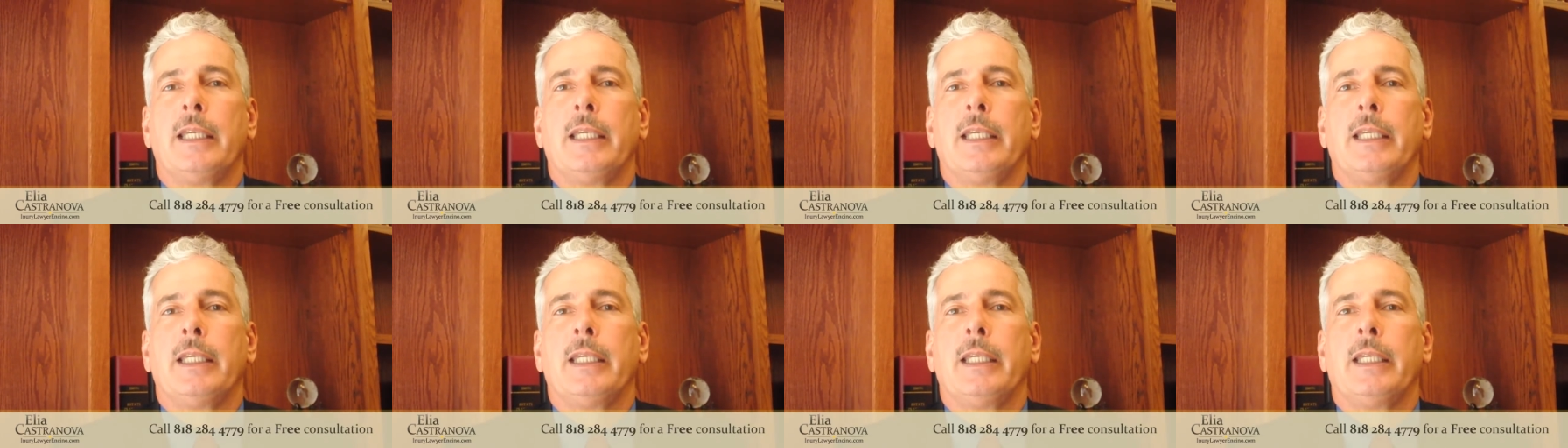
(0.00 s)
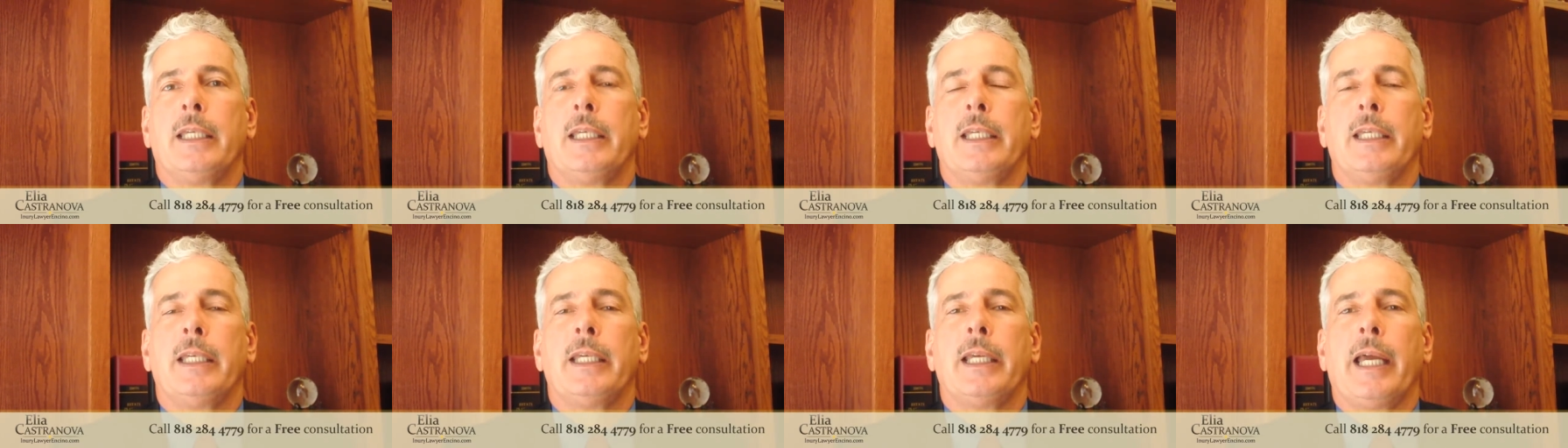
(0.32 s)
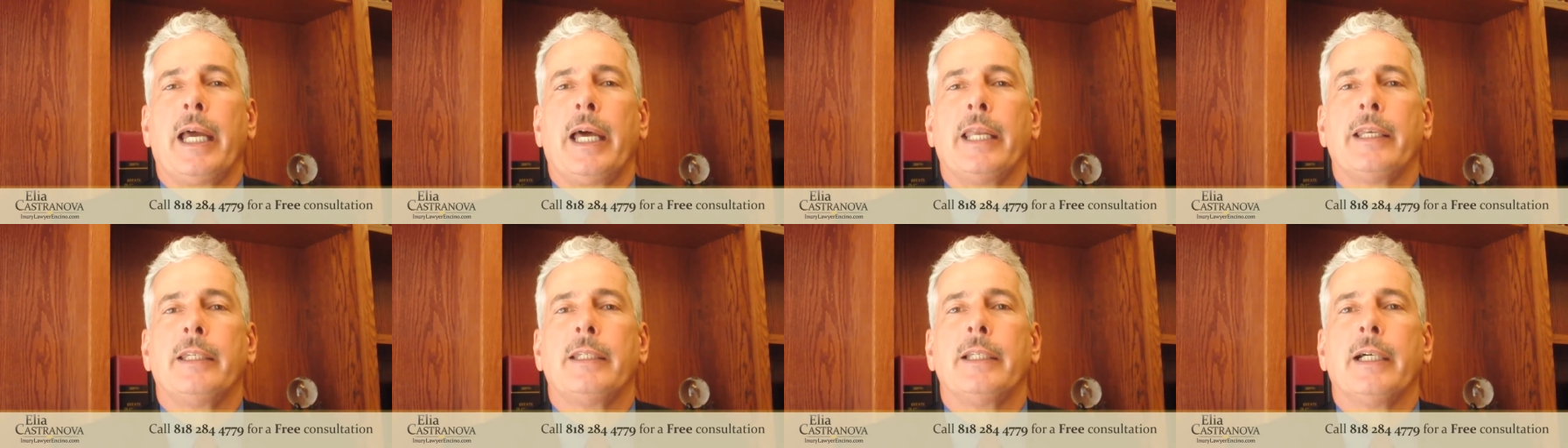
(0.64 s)
he
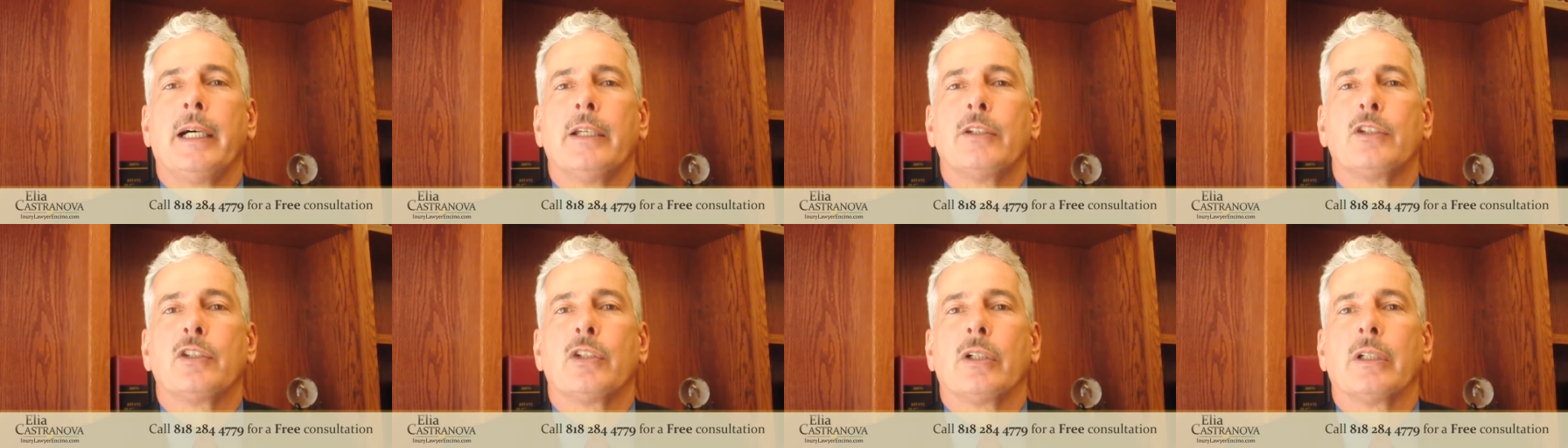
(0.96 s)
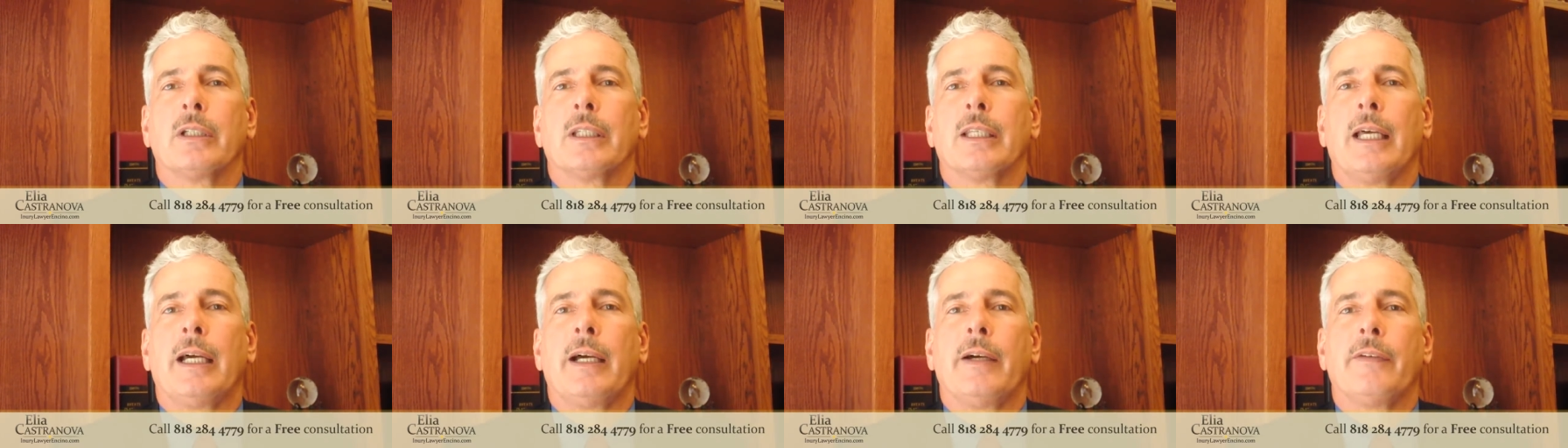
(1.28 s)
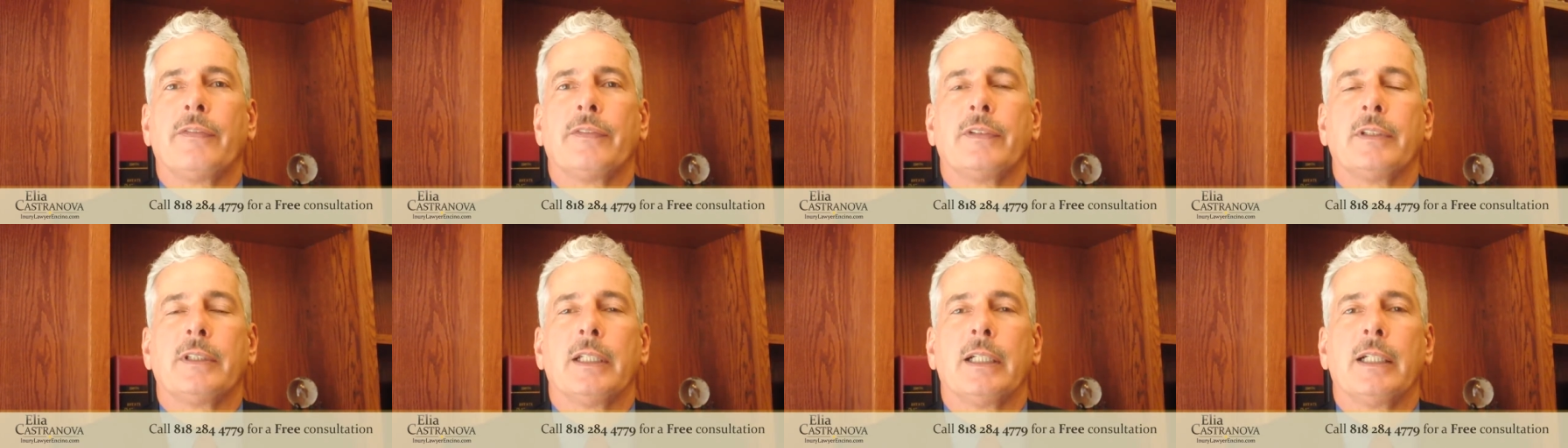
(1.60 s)
had turned
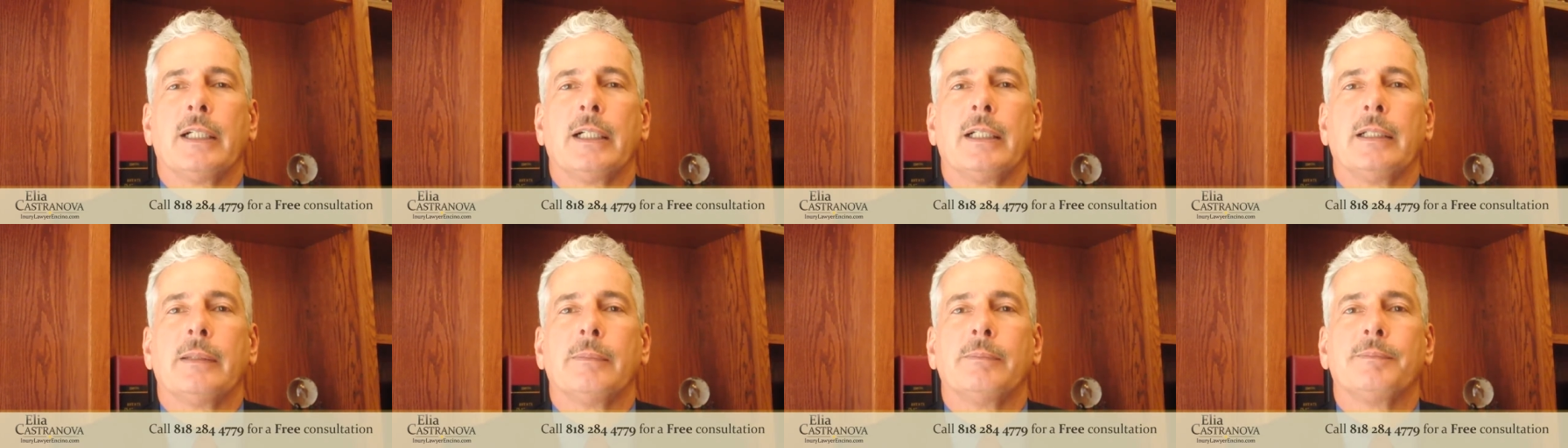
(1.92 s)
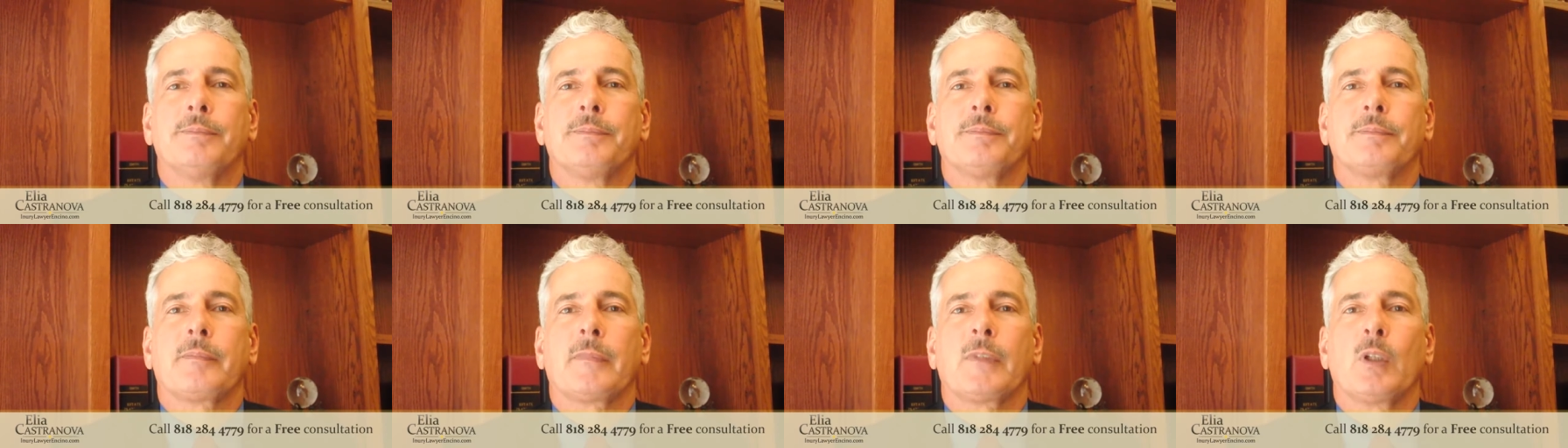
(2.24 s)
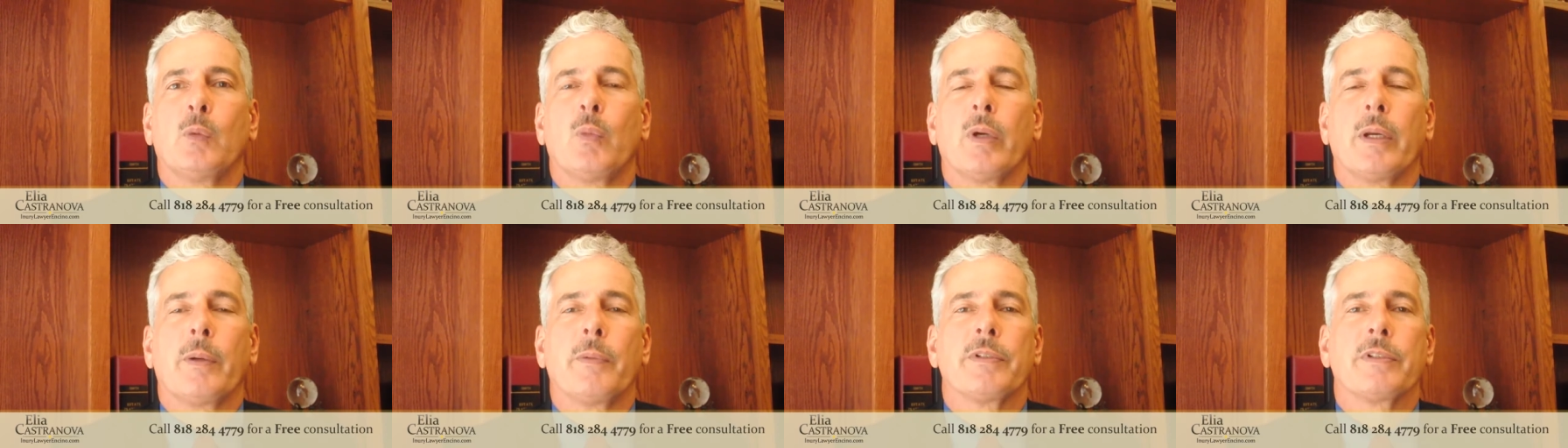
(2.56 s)
left
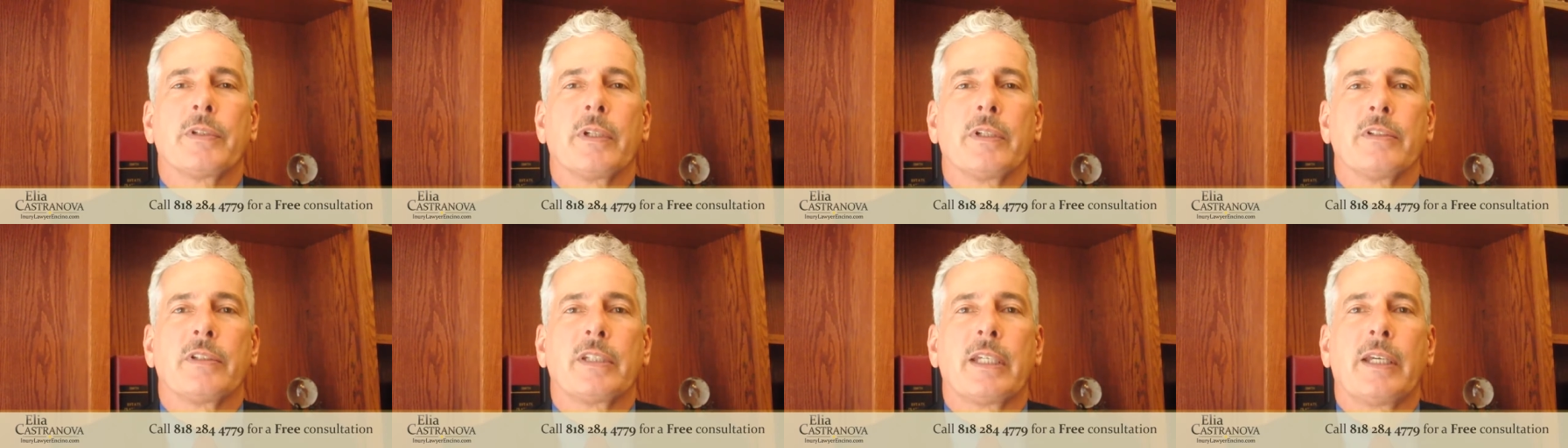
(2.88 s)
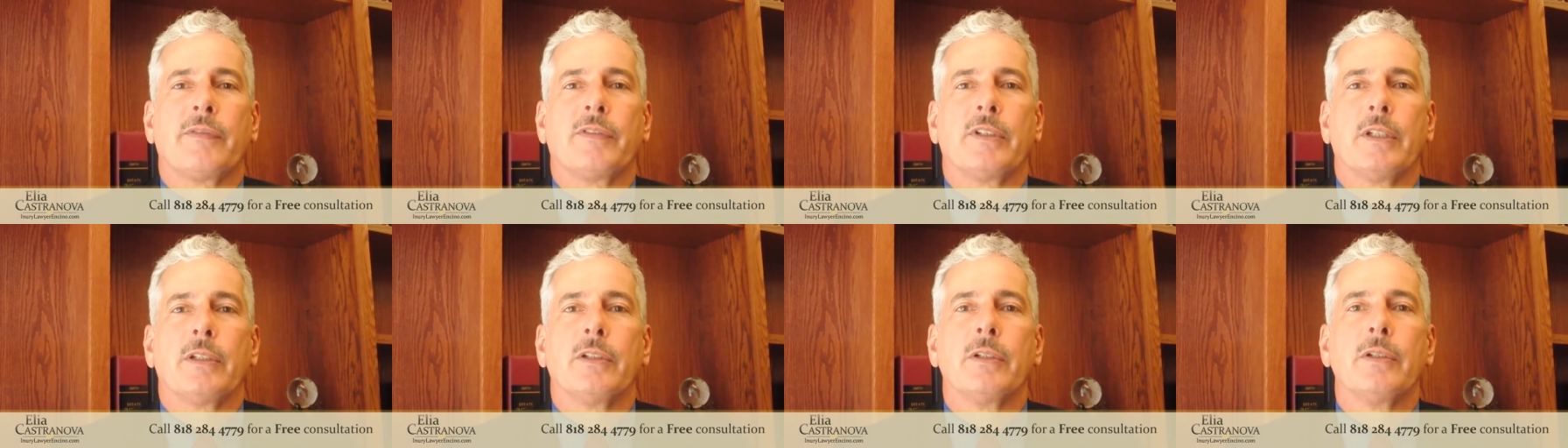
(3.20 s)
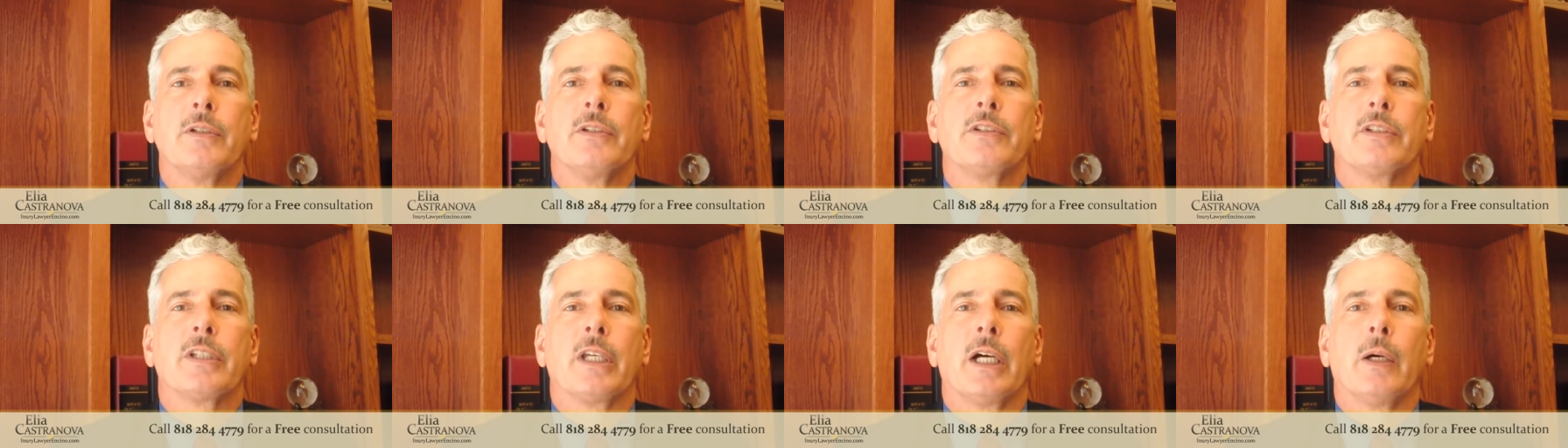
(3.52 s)
when it was unsafe to
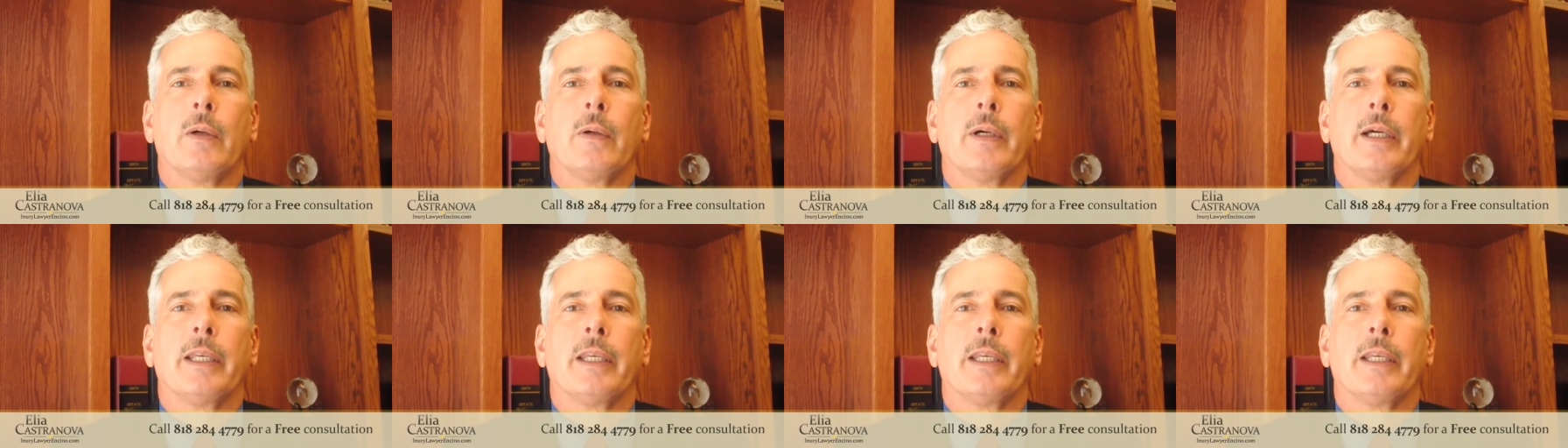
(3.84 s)
do so,